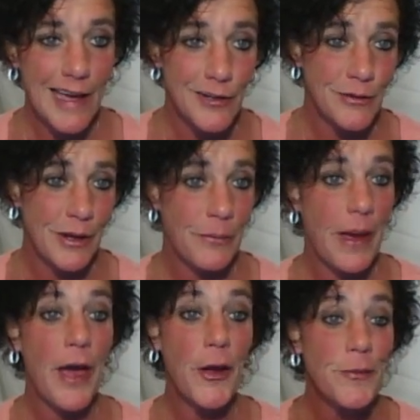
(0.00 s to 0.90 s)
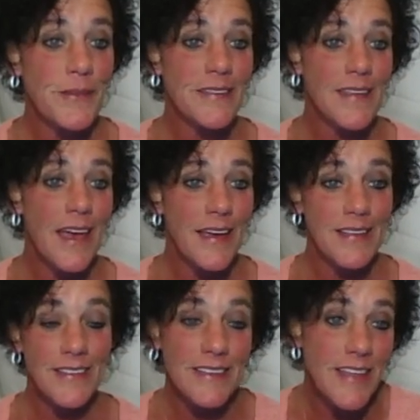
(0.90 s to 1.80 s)
don't know. I hope
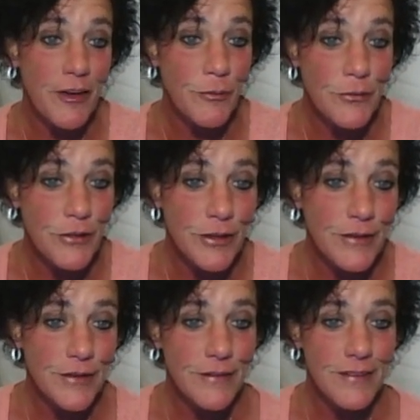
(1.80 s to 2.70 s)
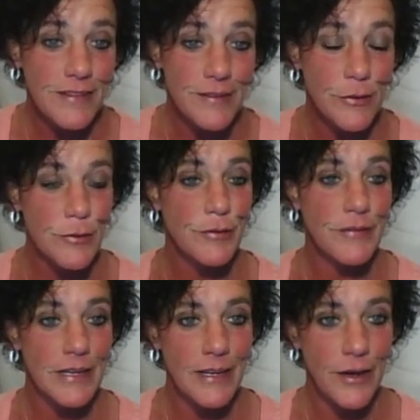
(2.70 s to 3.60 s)
this helps you, this little
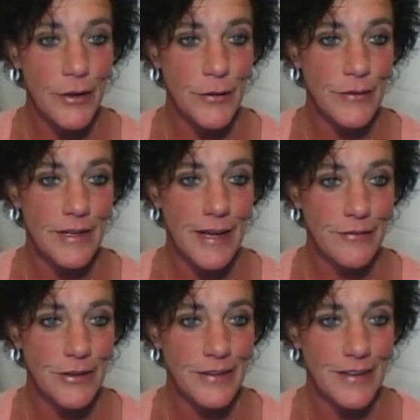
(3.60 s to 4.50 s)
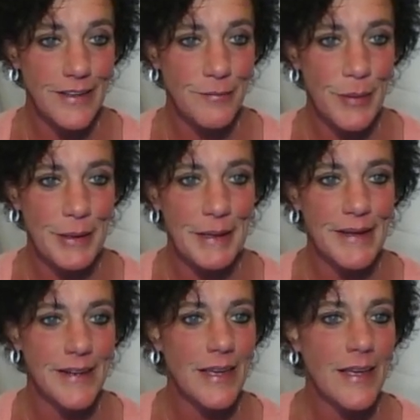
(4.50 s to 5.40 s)
video that I've done,
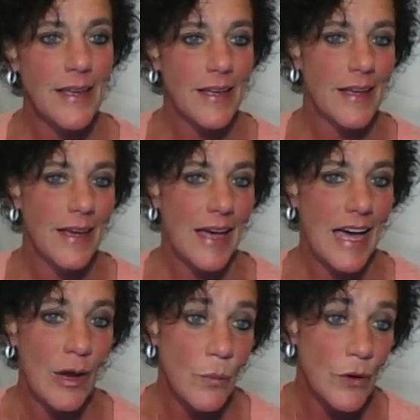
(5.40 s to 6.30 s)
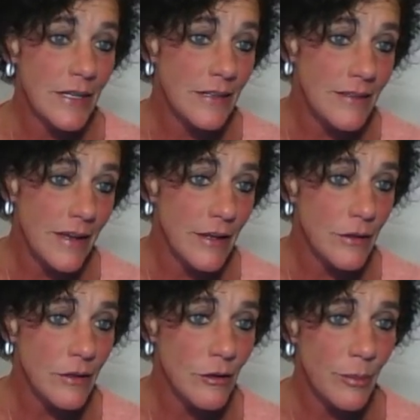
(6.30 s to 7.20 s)
but I wanted to tell
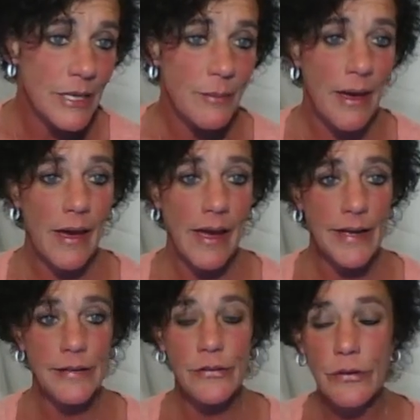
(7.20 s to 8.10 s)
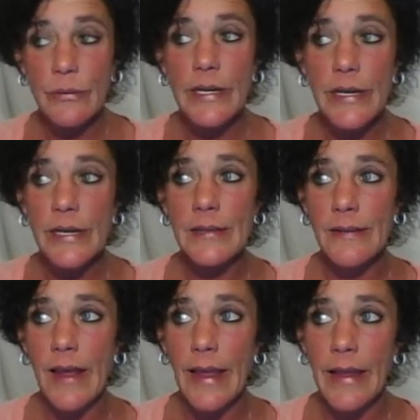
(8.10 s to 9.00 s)
you a little bit about how to do it.
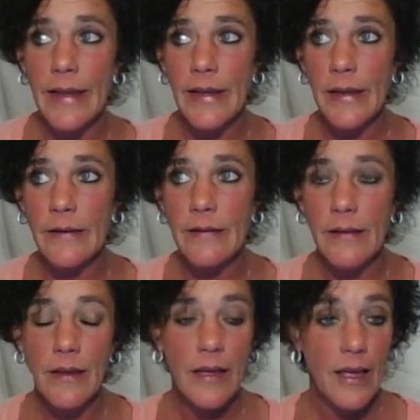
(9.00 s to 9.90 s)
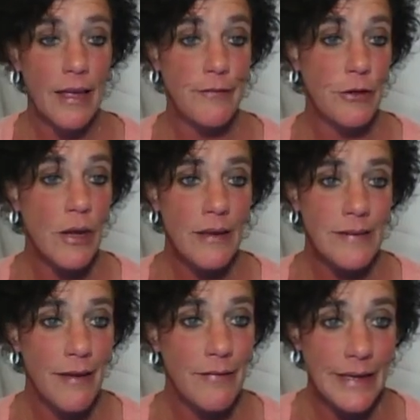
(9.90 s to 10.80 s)
And if you guys
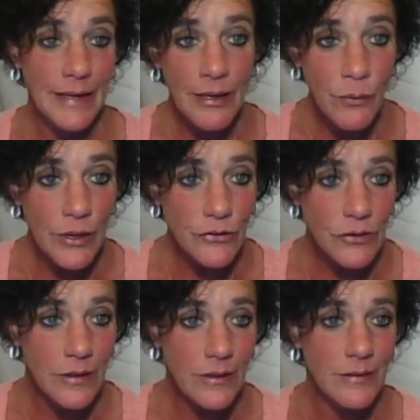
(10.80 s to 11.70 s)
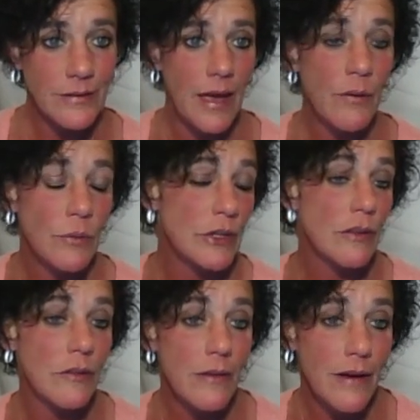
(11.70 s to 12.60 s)
have any questions, I would
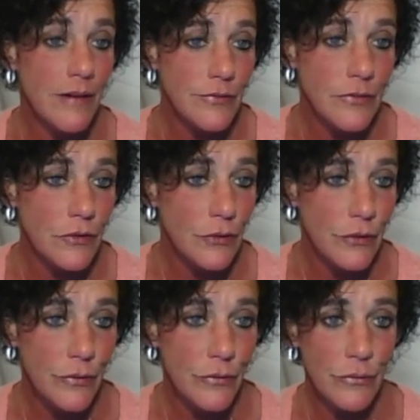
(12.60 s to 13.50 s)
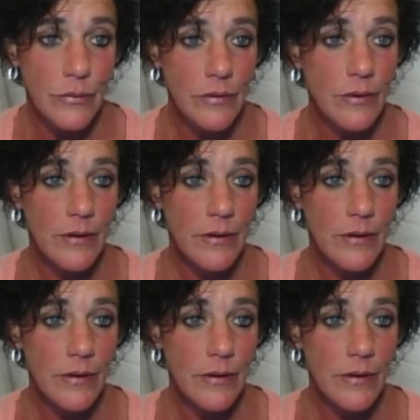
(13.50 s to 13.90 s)
love to